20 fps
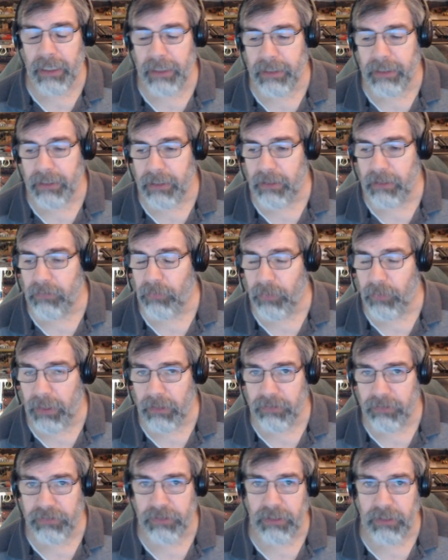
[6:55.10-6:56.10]
L E D
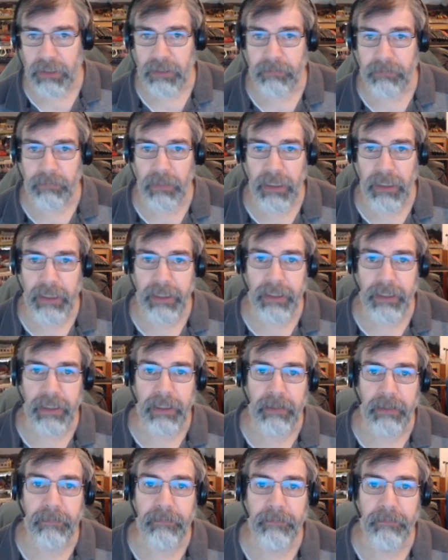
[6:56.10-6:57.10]
will start
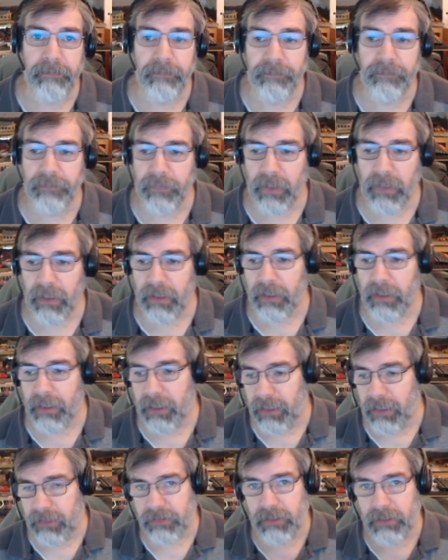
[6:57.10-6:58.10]
blinking.
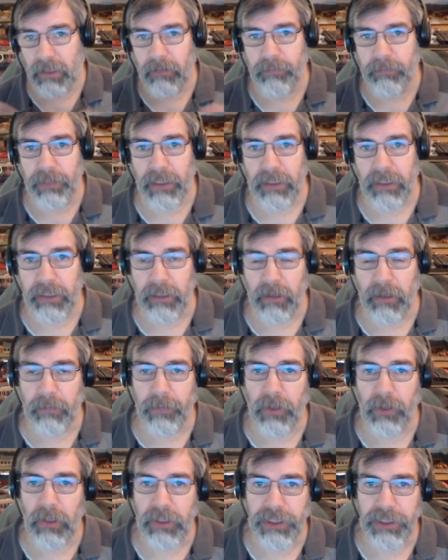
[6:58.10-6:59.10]
It's now building
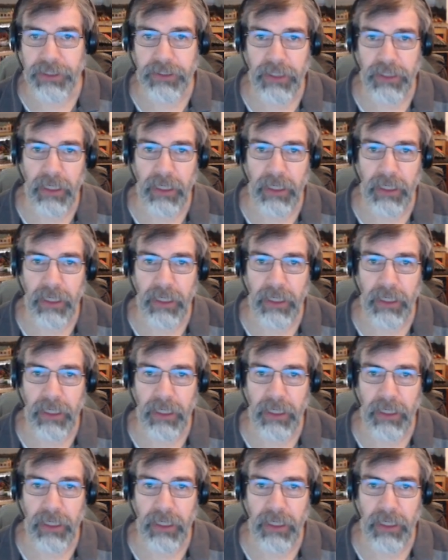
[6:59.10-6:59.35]
up all the